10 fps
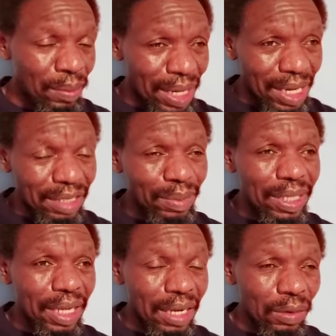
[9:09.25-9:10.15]
But let me
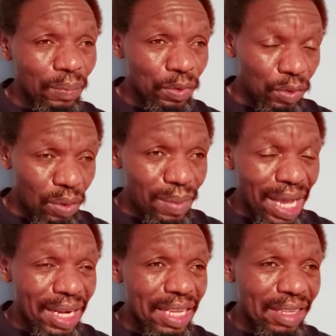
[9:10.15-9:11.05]
tell you, from
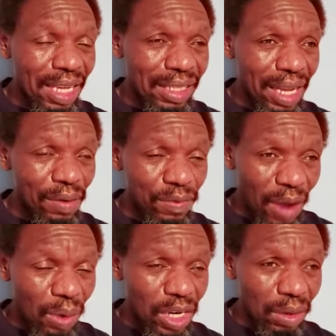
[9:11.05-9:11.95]
my research, I have
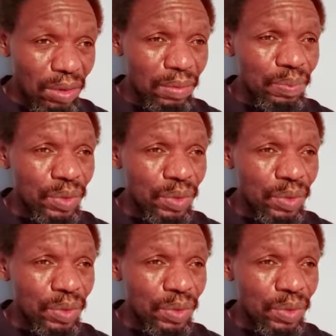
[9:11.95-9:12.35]
found out